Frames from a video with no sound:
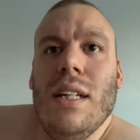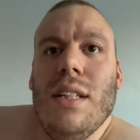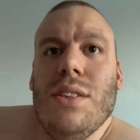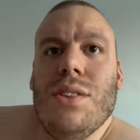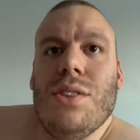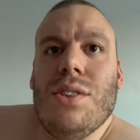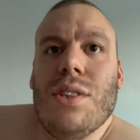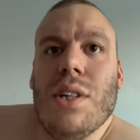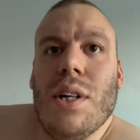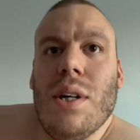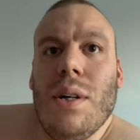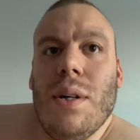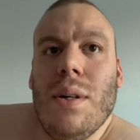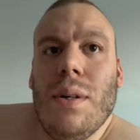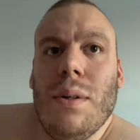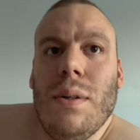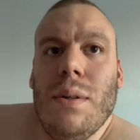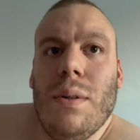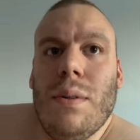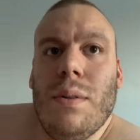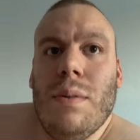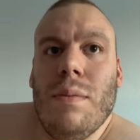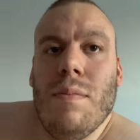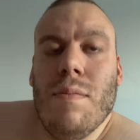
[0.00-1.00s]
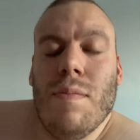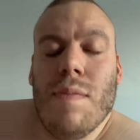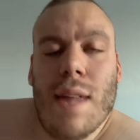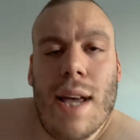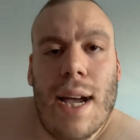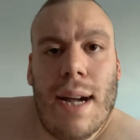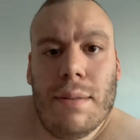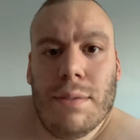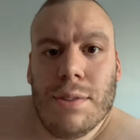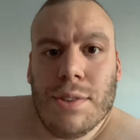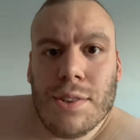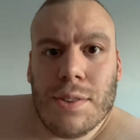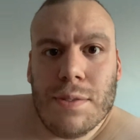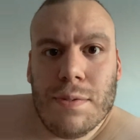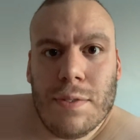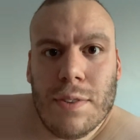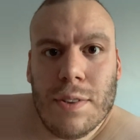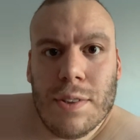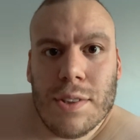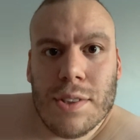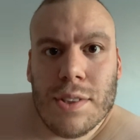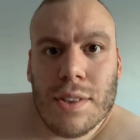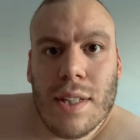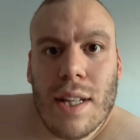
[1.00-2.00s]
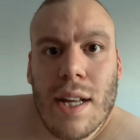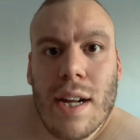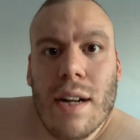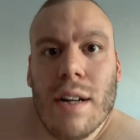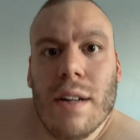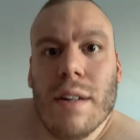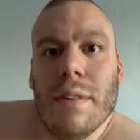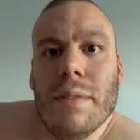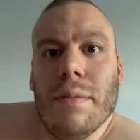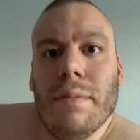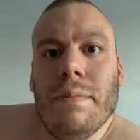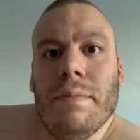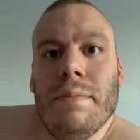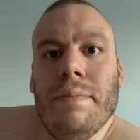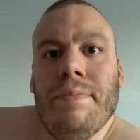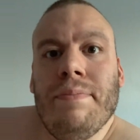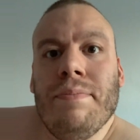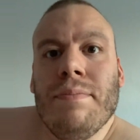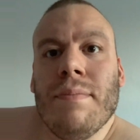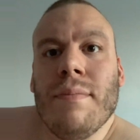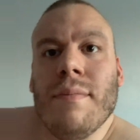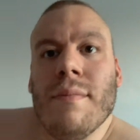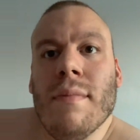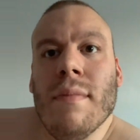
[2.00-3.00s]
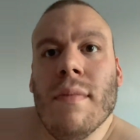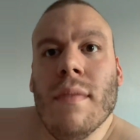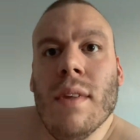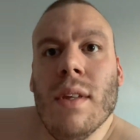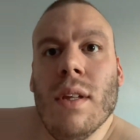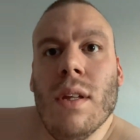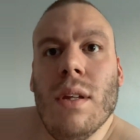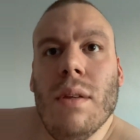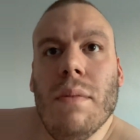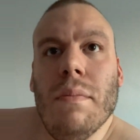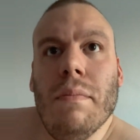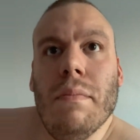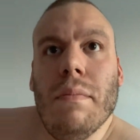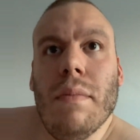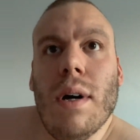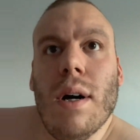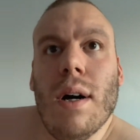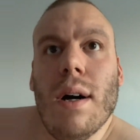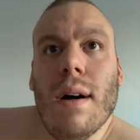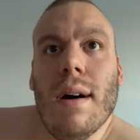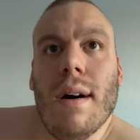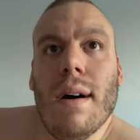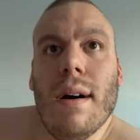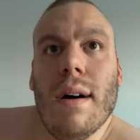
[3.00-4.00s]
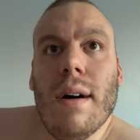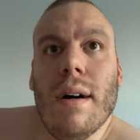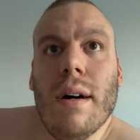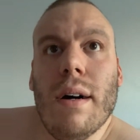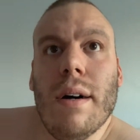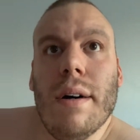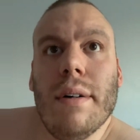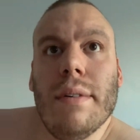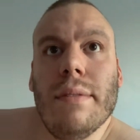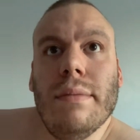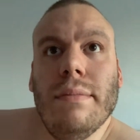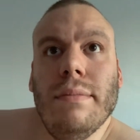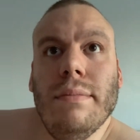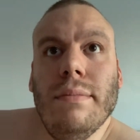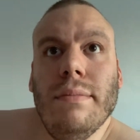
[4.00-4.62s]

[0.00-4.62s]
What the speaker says: So that was the first layer. Uh,